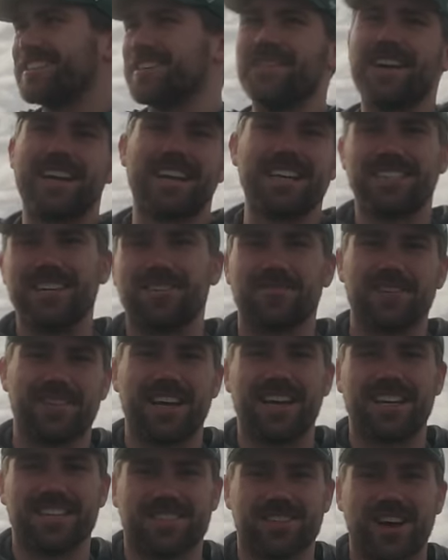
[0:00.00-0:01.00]
to make it different,
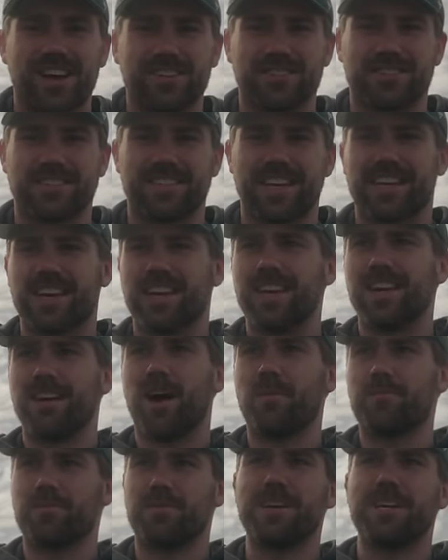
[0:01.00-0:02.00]
that it's not just like
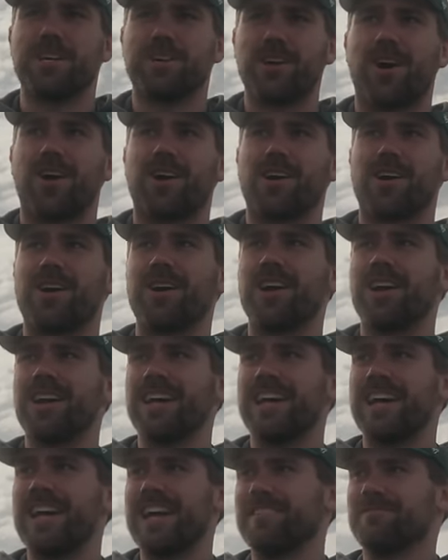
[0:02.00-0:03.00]
a pretty car.
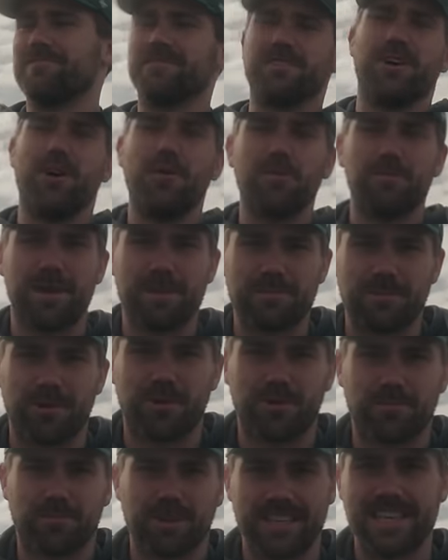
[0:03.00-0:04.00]
You know,
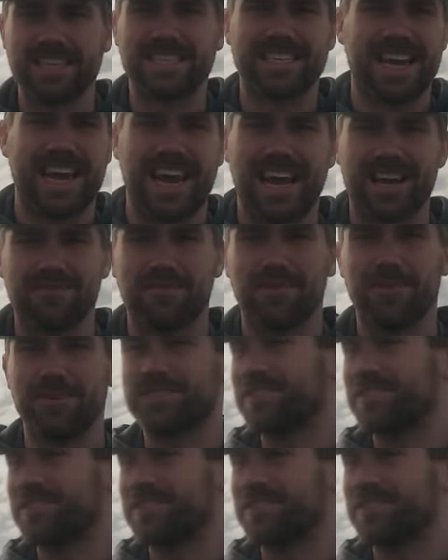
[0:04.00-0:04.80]
people relate to animals,